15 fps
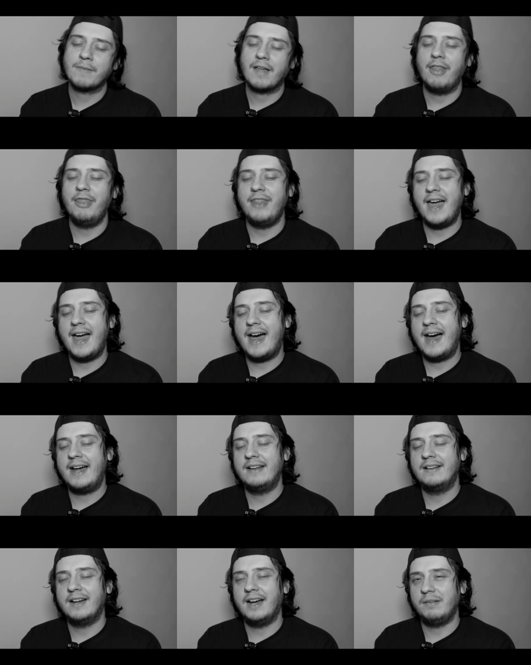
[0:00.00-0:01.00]

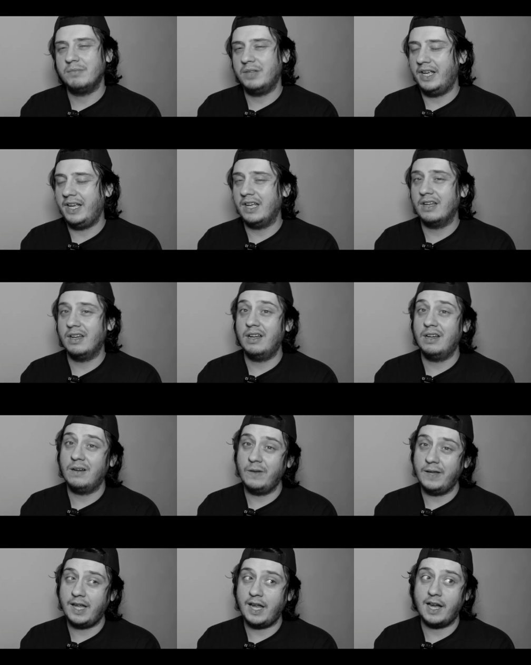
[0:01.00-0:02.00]
that I'm like, oh
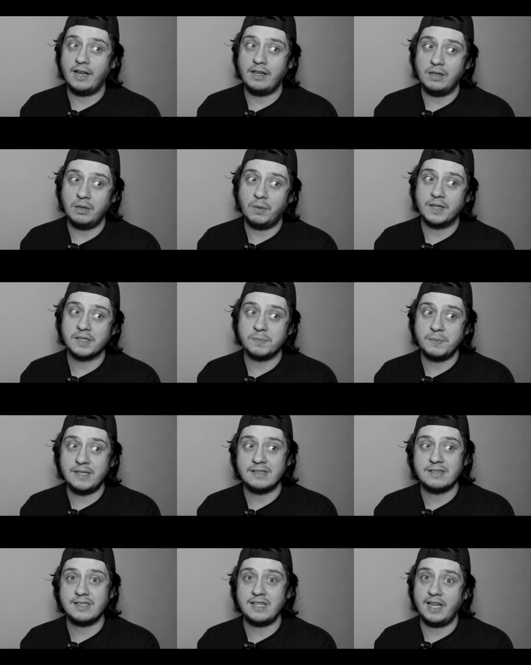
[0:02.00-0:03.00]
yeah,
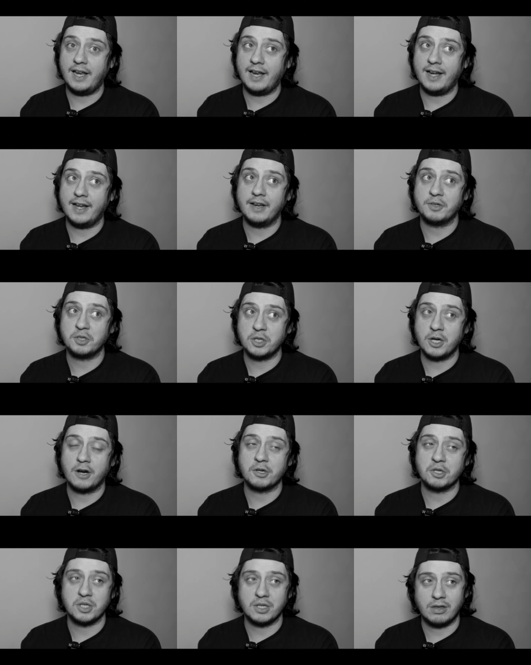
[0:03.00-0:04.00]
USB-C, I gotta
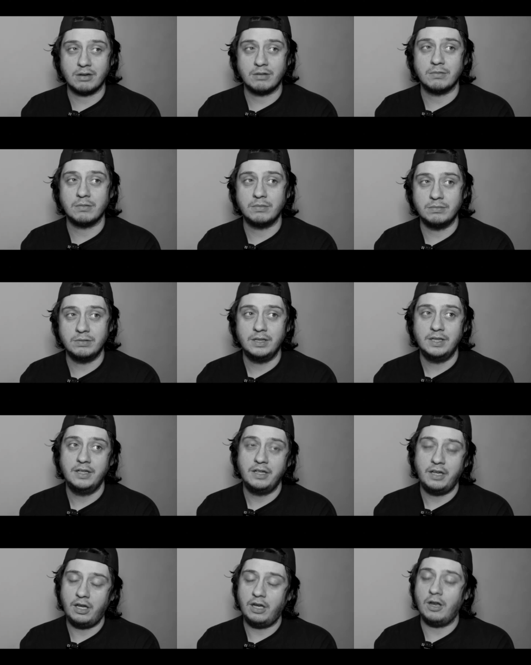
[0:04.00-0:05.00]
charge it through,
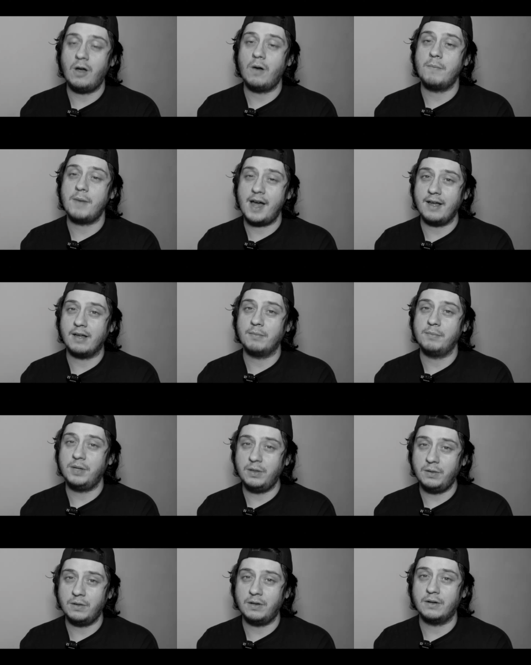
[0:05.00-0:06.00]
you know, my
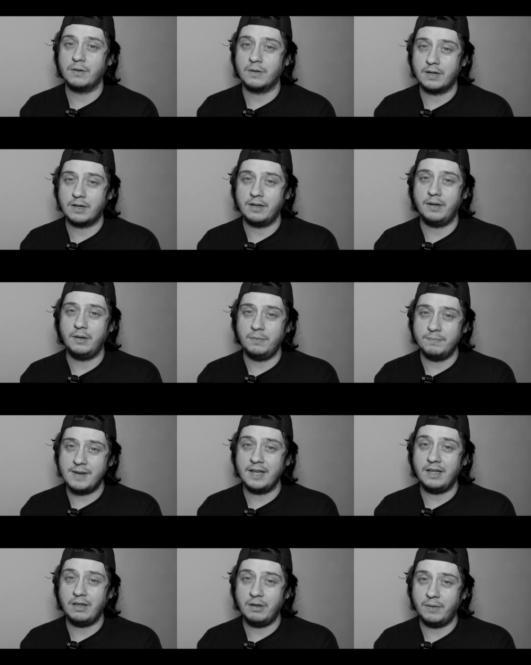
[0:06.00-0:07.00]
computer or my
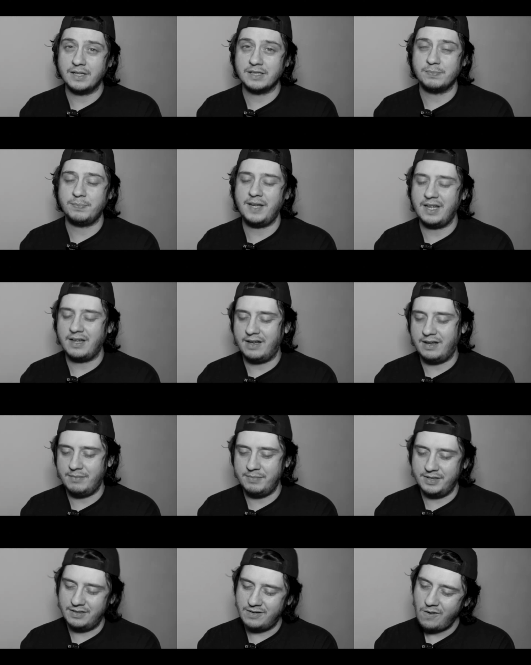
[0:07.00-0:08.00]
USB hub,
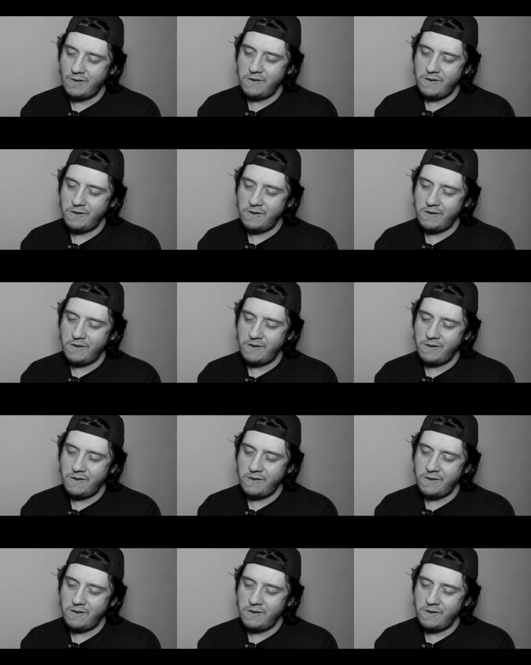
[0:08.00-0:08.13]
and